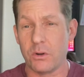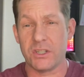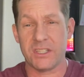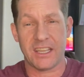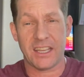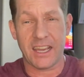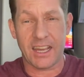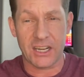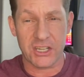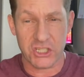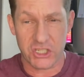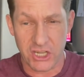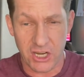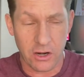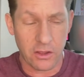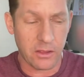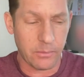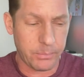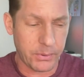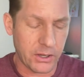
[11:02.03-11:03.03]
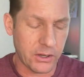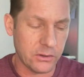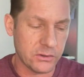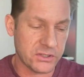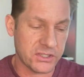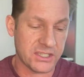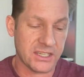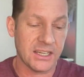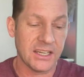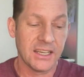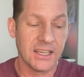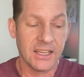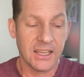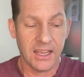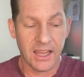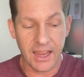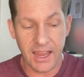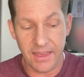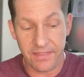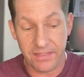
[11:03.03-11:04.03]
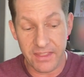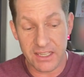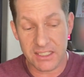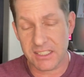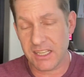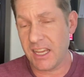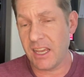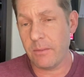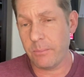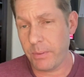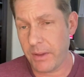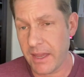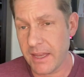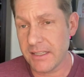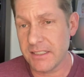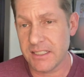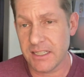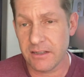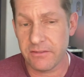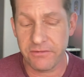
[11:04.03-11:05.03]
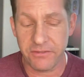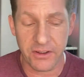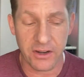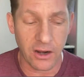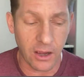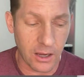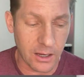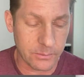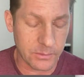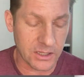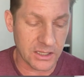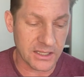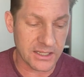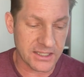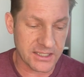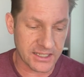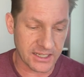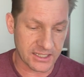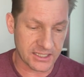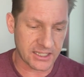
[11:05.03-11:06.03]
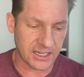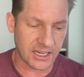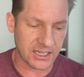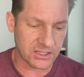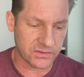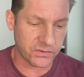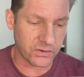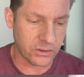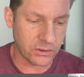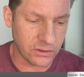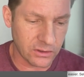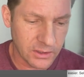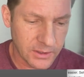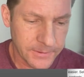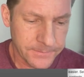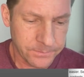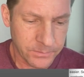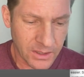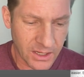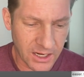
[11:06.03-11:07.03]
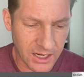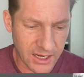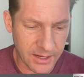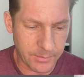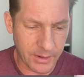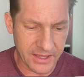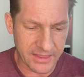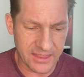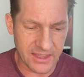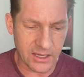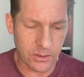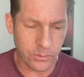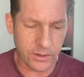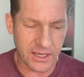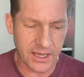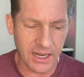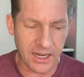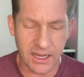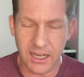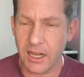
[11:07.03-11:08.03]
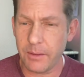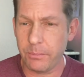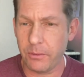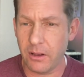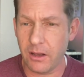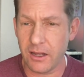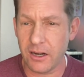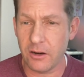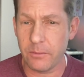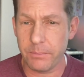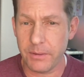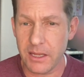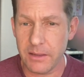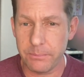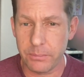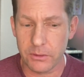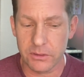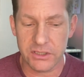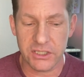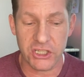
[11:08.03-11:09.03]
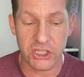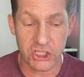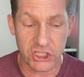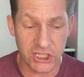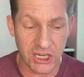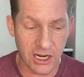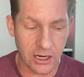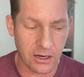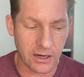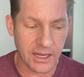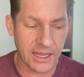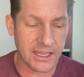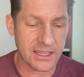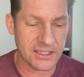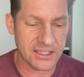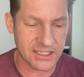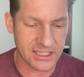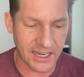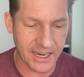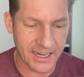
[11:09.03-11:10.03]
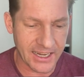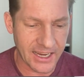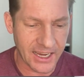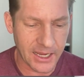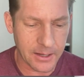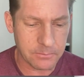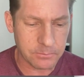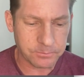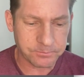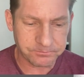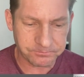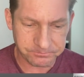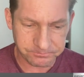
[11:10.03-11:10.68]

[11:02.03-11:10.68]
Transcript: They got to share the post. And this campaign did phenomenally successful. I think we got a couple hundred people to share it and sign up.